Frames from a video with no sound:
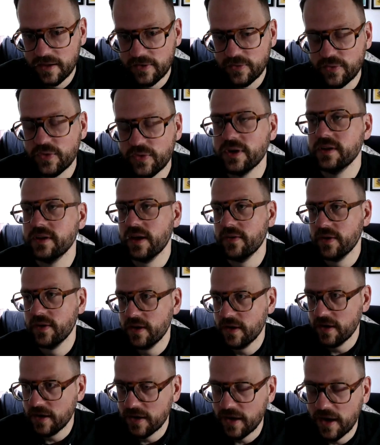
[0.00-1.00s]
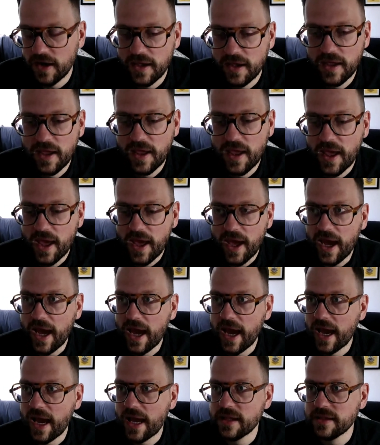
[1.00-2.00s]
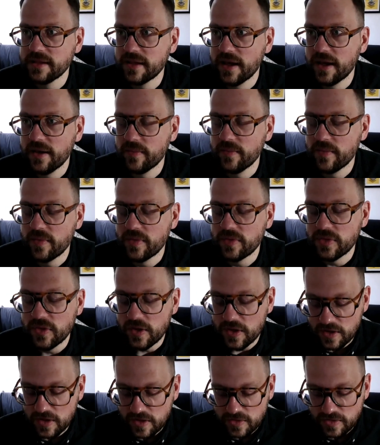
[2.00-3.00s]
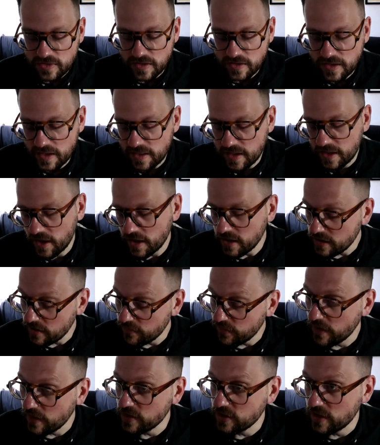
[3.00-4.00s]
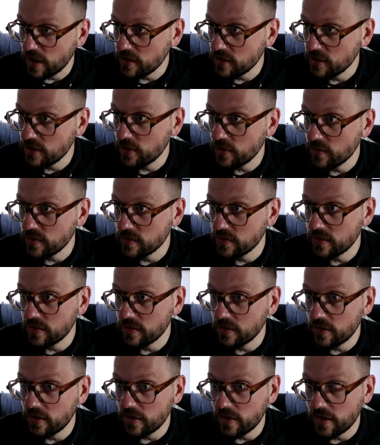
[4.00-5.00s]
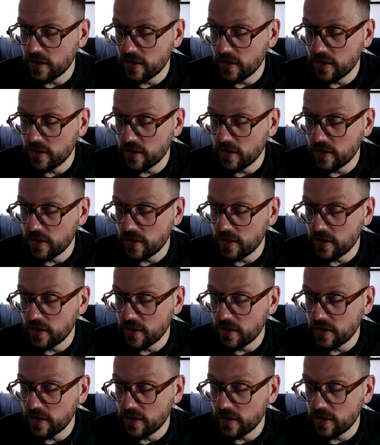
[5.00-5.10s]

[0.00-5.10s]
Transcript: 47. Okay. And the thing that kind of differentiates you is the